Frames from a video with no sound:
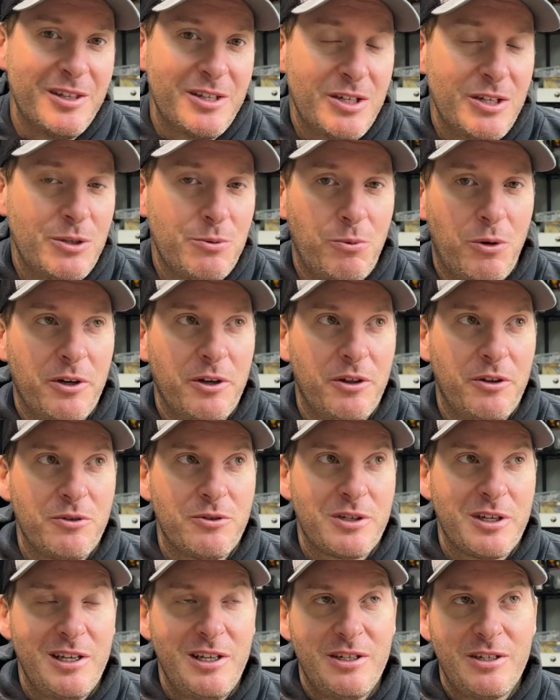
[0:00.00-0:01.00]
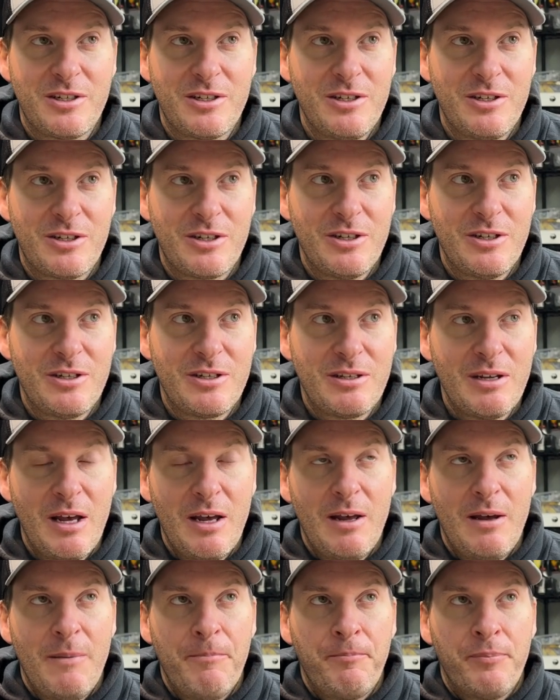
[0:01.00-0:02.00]
this is one of those instances
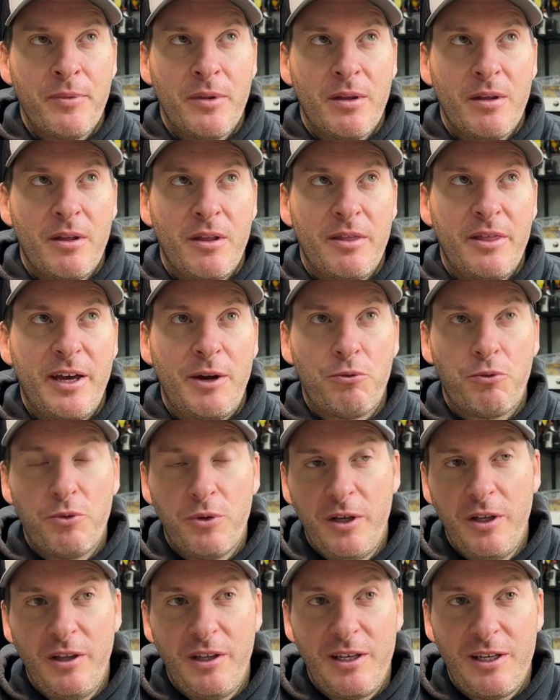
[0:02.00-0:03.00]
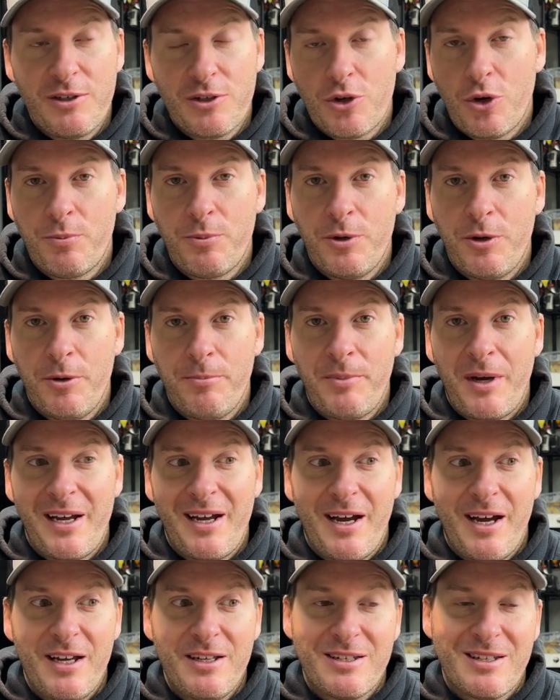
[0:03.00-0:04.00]
that really has opened up my
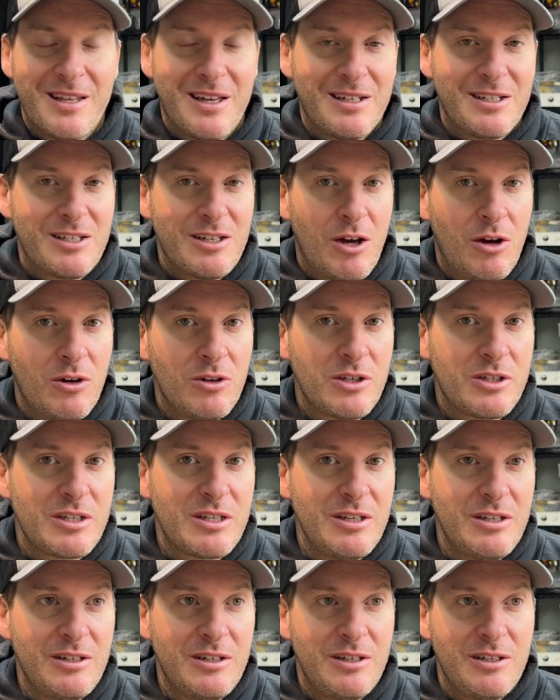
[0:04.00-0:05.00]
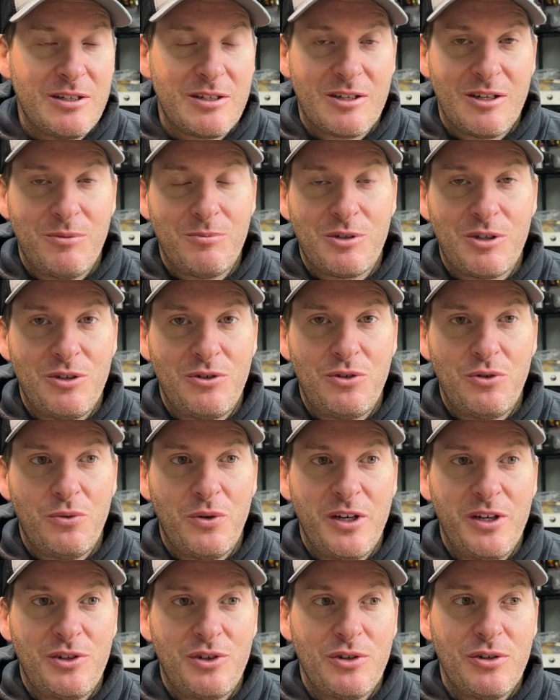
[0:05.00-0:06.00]
eyes that tungsten in some
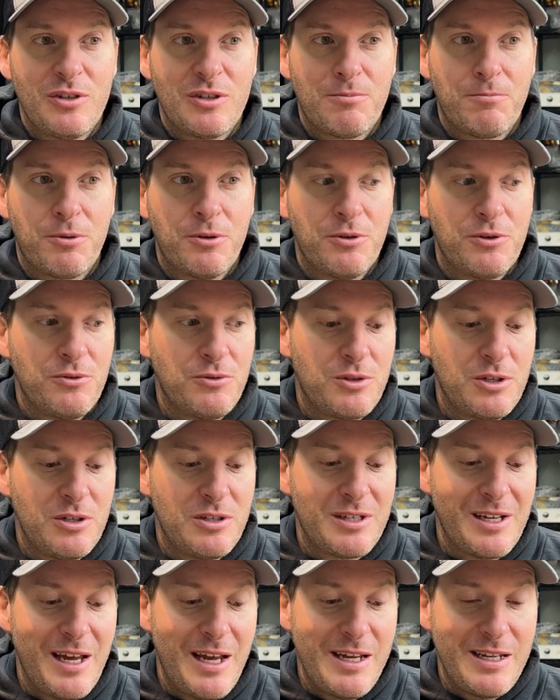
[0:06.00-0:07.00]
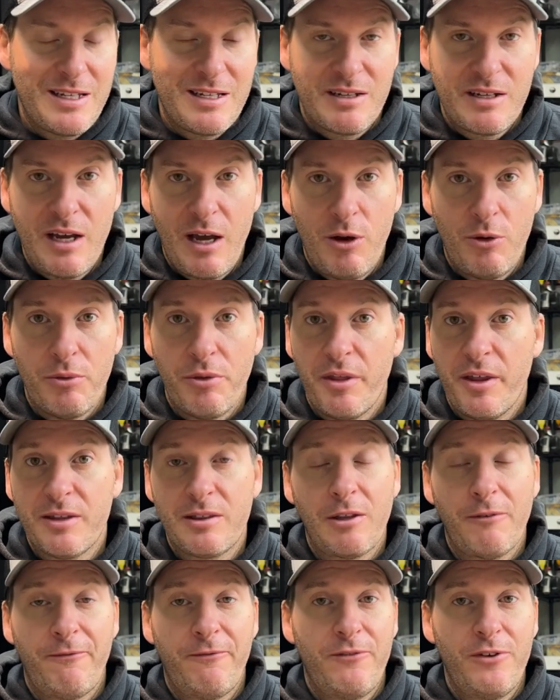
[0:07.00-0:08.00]
situations produces a sound that
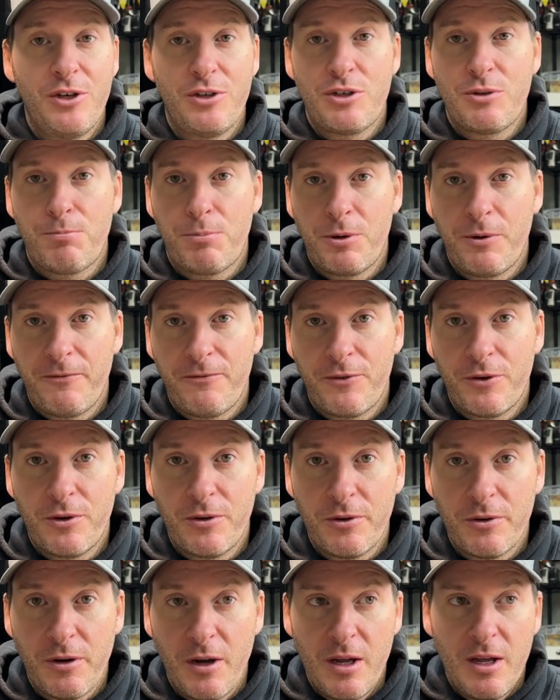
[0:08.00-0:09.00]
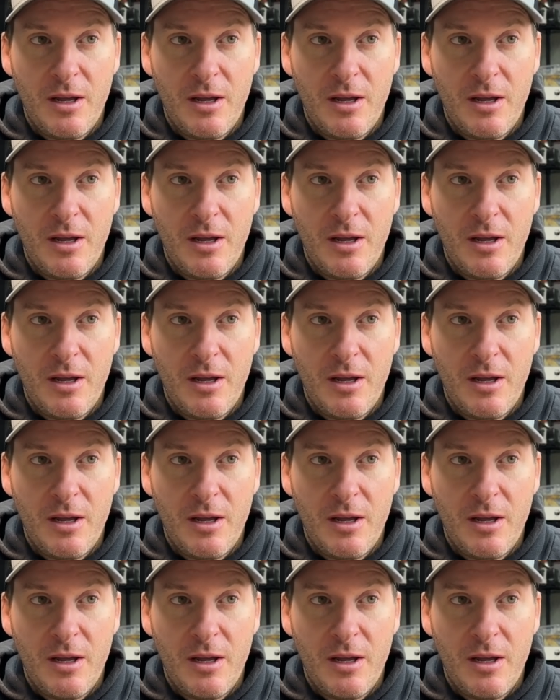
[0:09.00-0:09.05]
the fish prefer